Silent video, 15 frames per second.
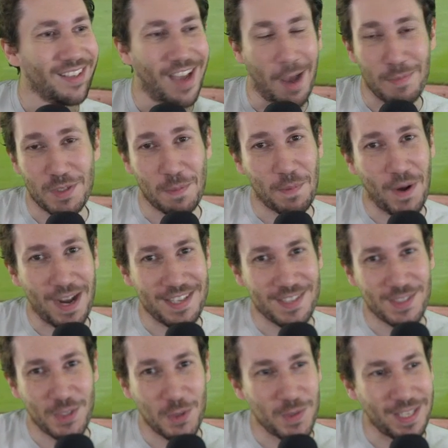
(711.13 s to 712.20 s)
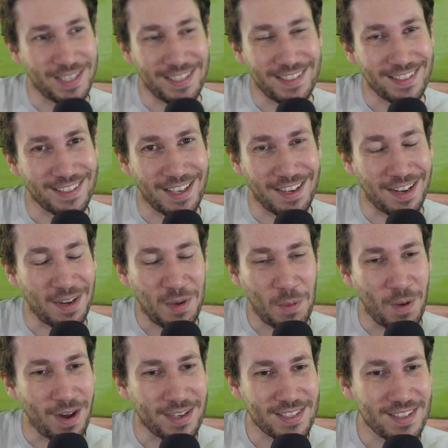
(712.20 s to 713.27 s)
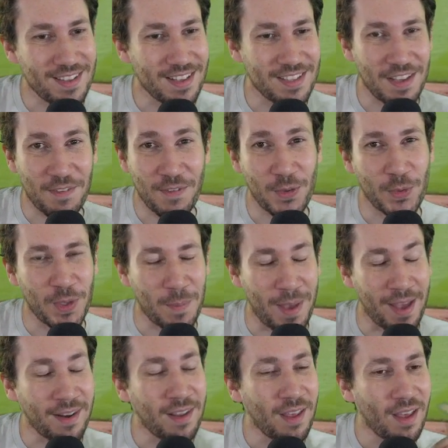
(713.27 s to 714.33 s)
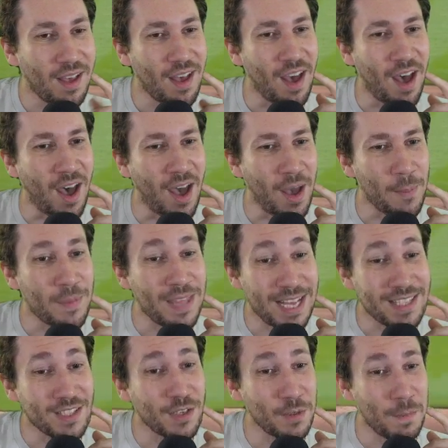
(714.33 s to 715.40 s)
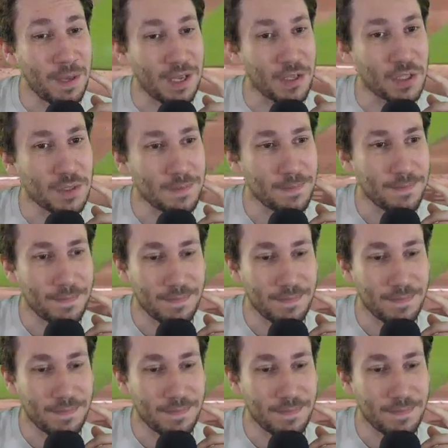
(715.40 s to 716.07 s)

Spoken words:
I'm surprised, too, that he didn't get any walks in this. I feel you, man. But that's a good pitch.